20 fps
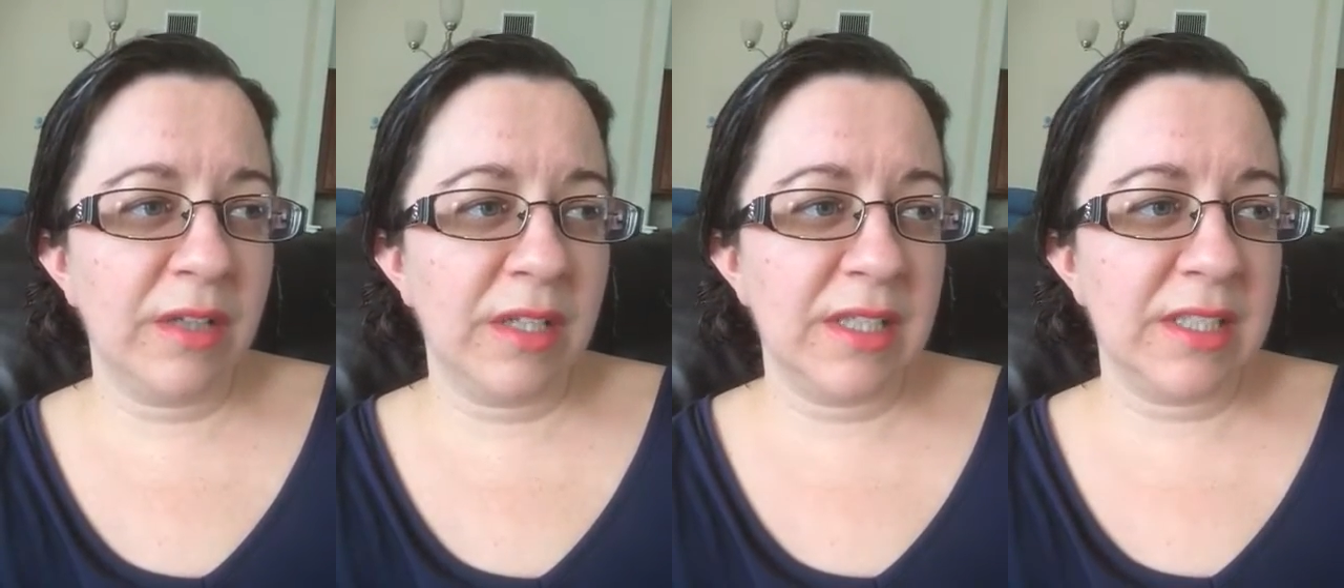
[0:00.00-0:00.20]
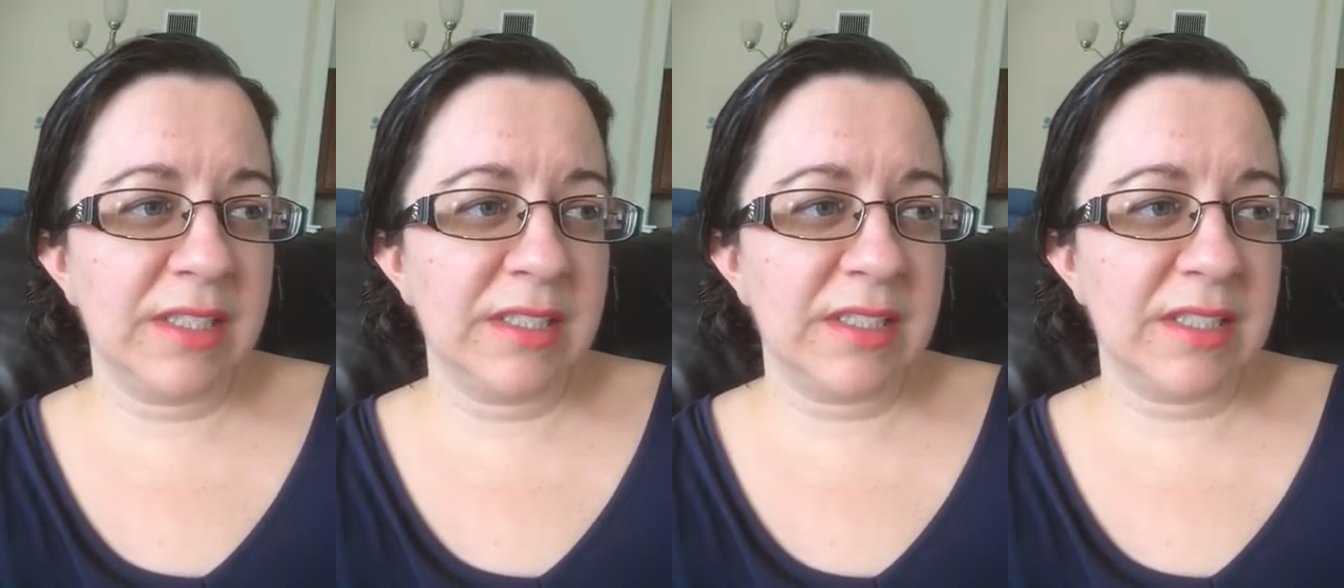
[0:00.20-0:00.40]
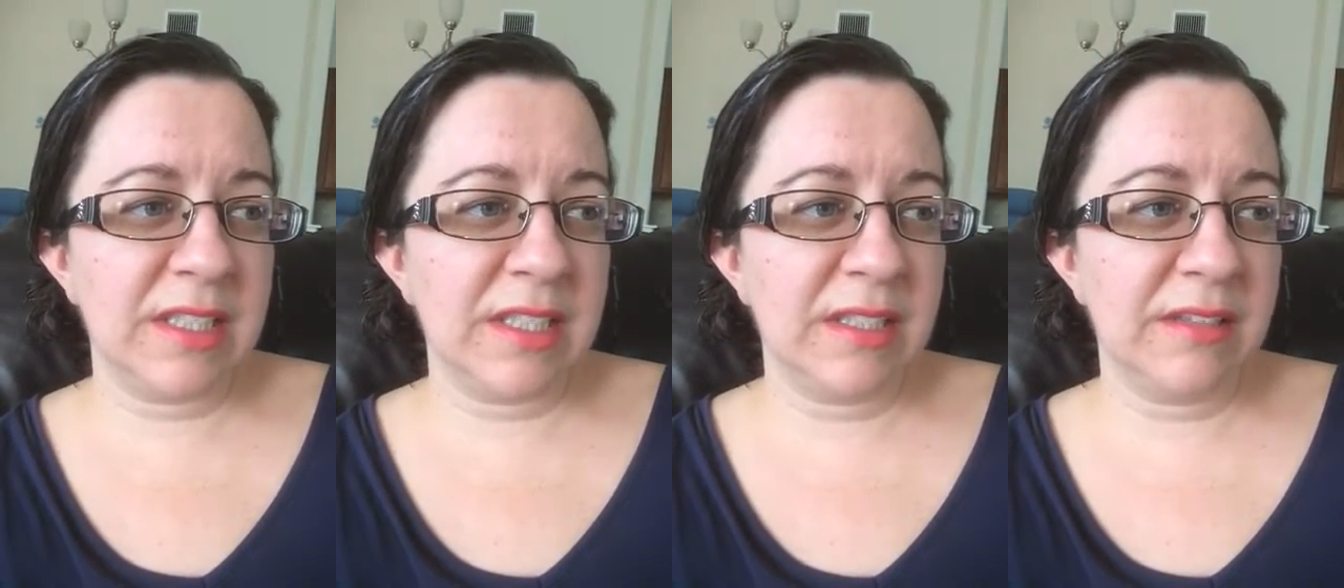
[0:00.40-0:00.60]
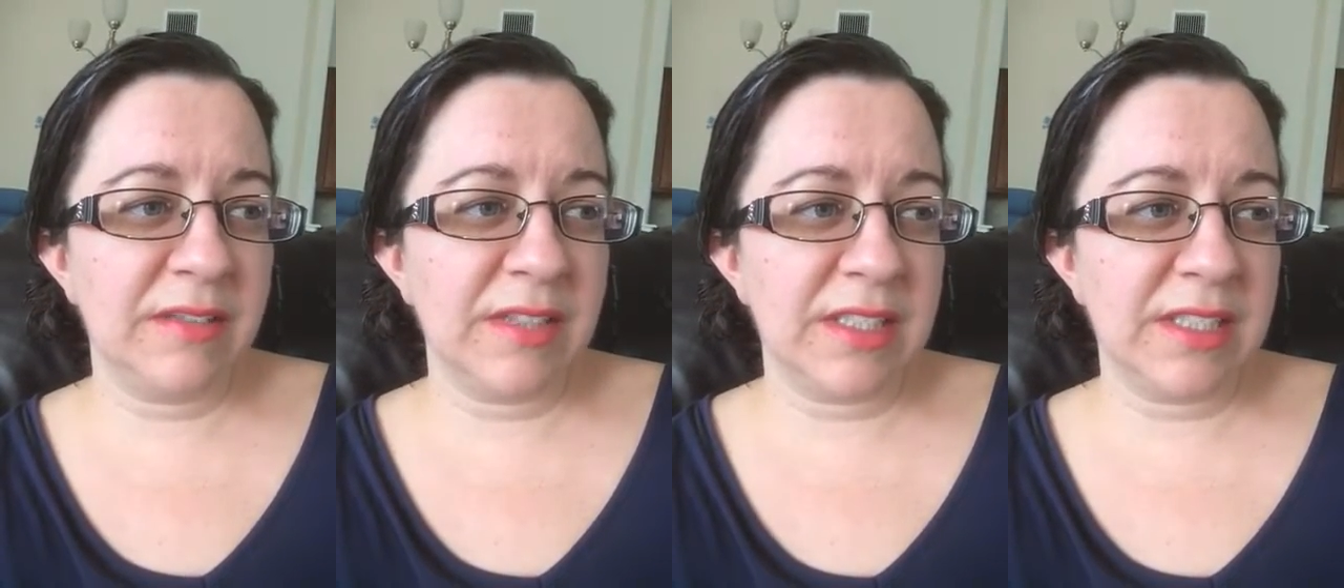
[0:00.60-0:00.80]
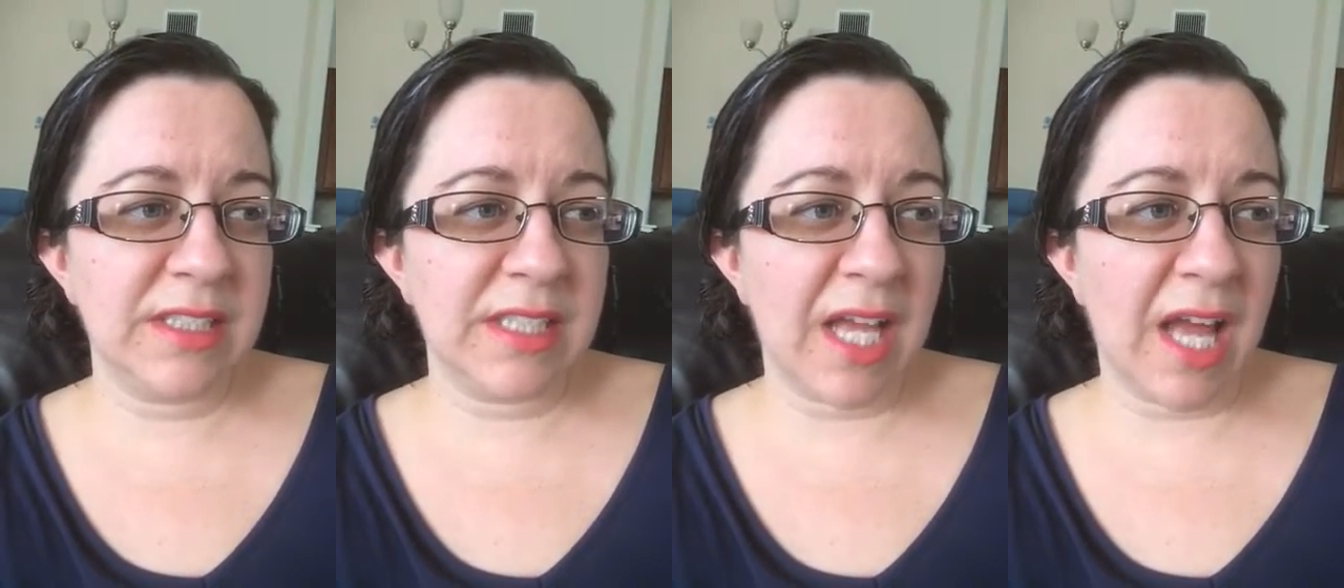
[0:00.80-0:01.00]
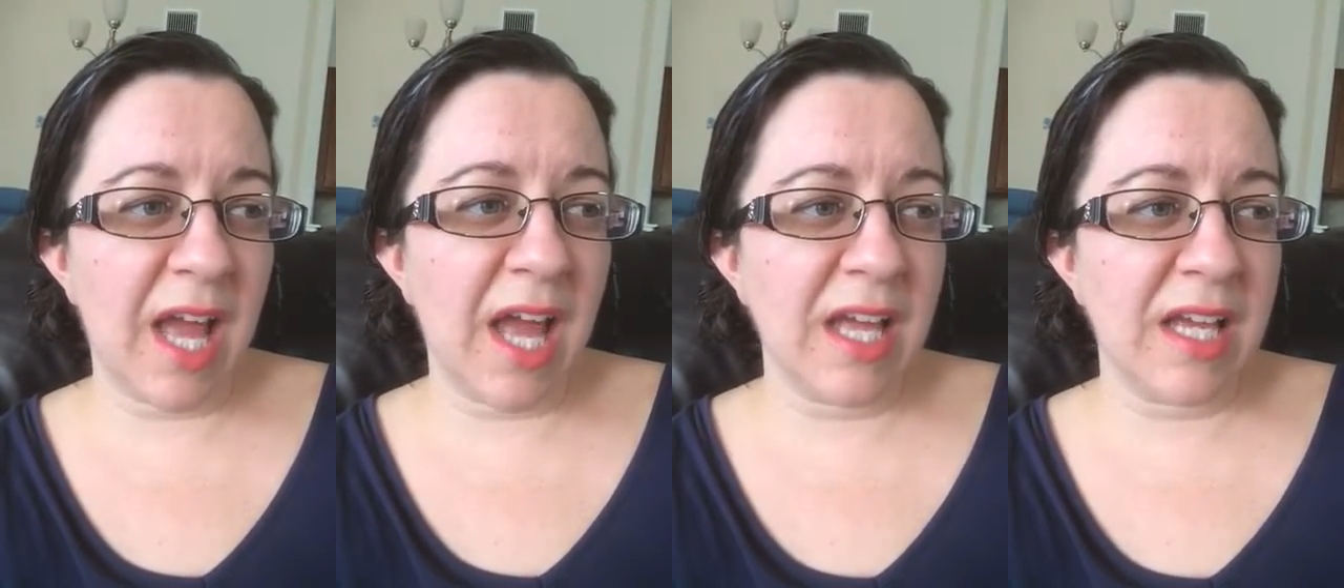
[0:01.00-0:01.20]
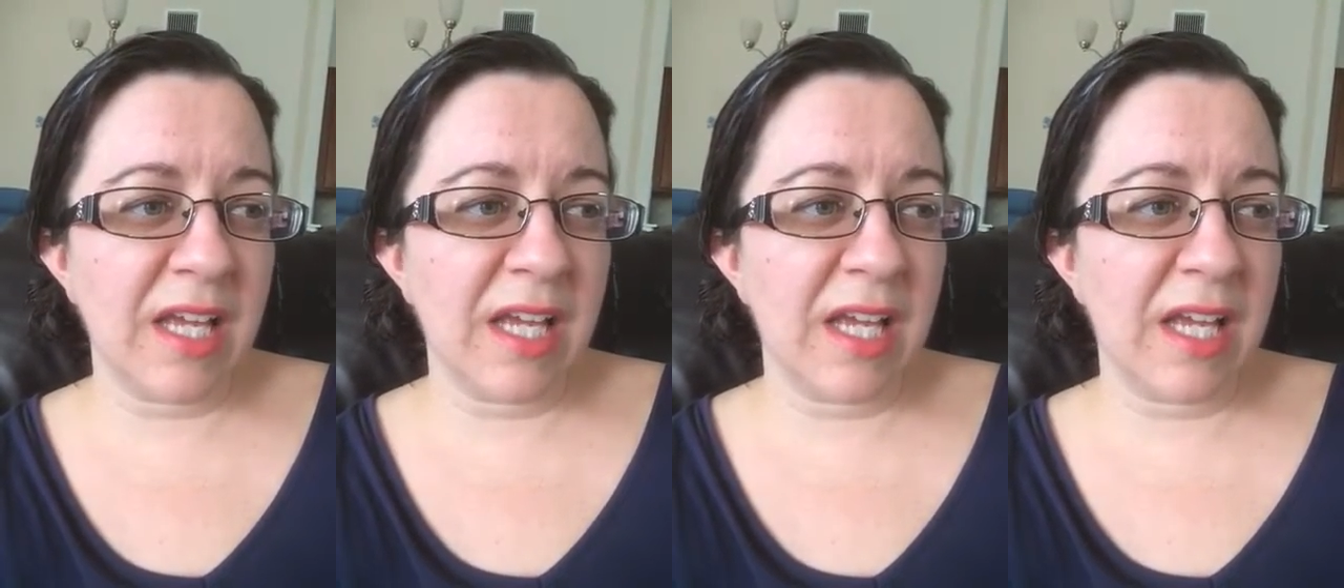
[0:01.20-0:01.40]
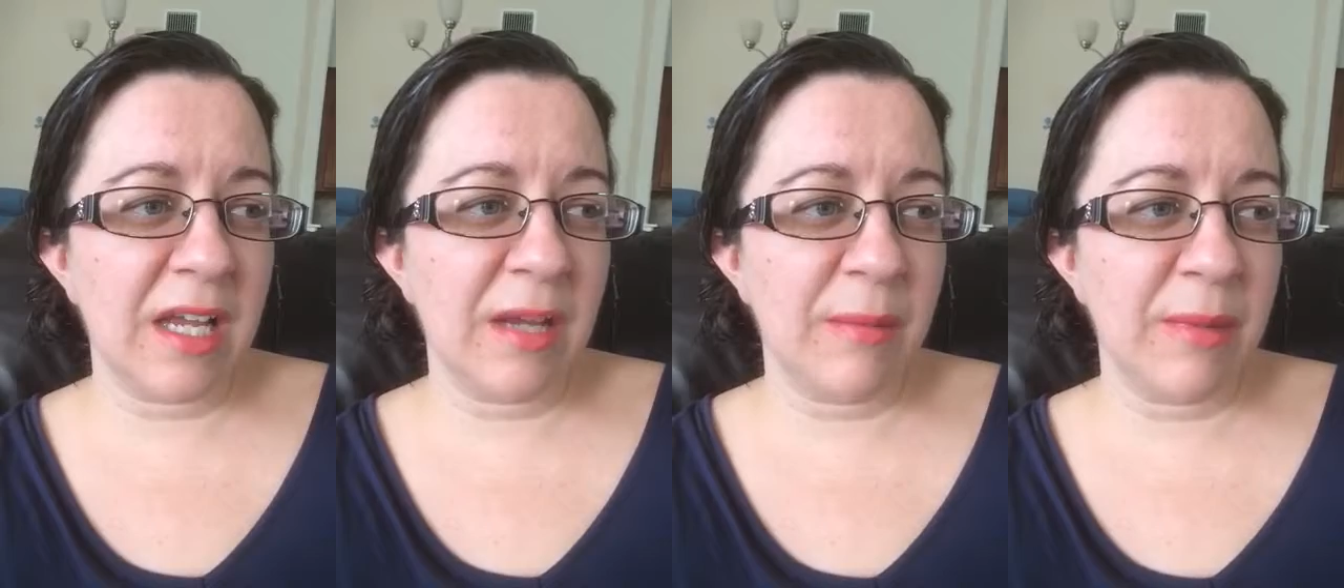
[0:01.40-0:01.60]
is live and
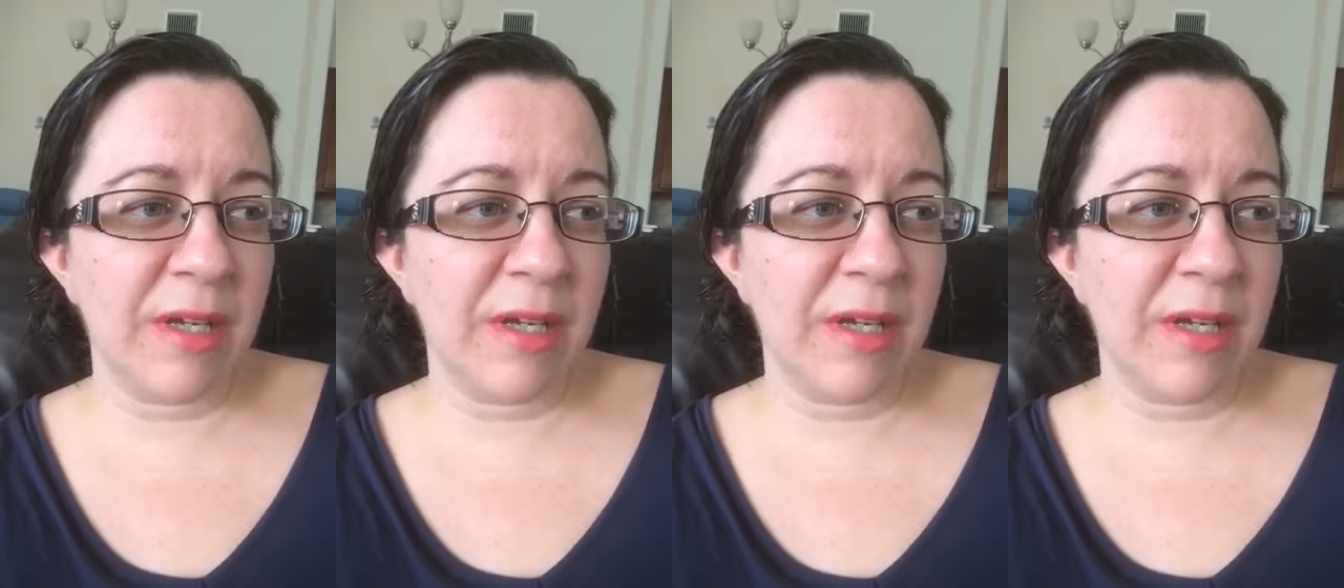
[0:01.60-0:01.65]
die,